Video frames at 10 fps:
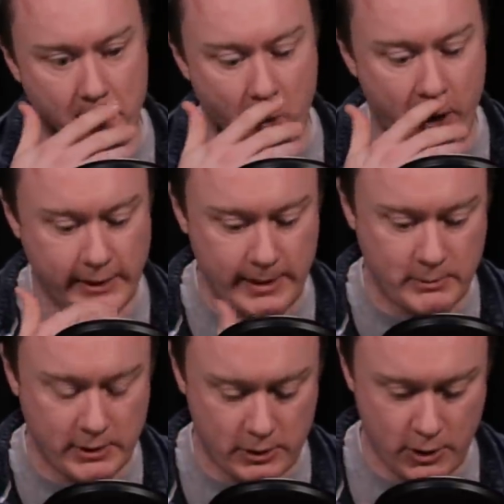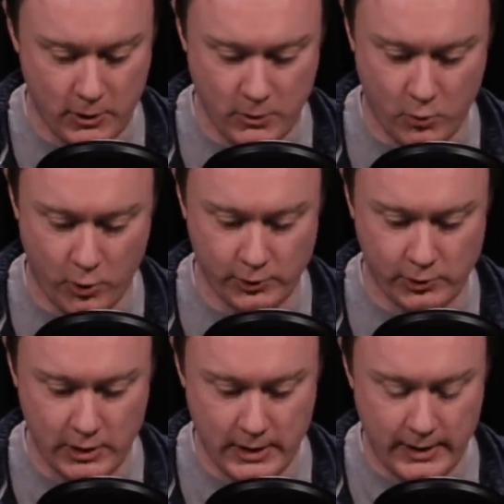But what I attempted to do
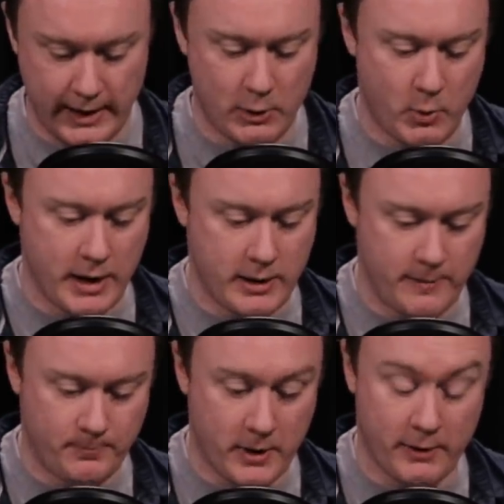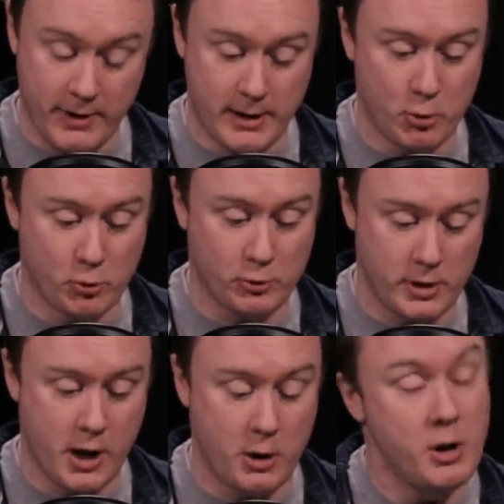was, in a way that, and I've read them all, so I
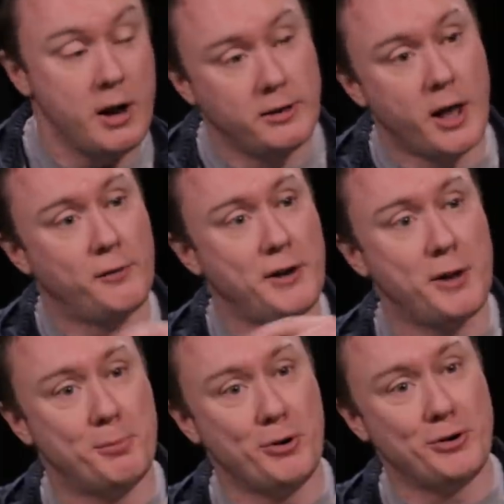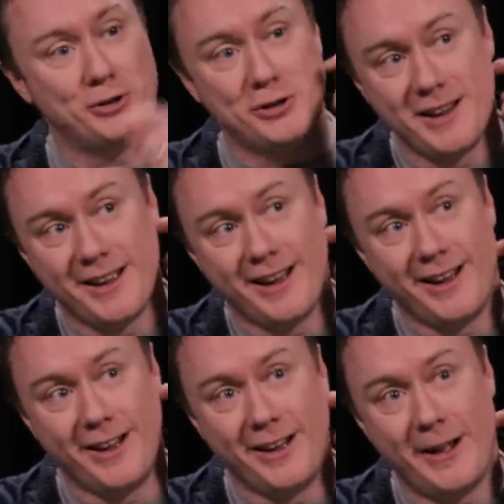know, none of the other books
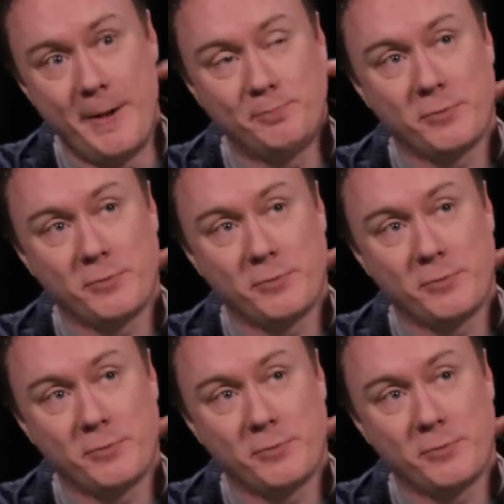uh,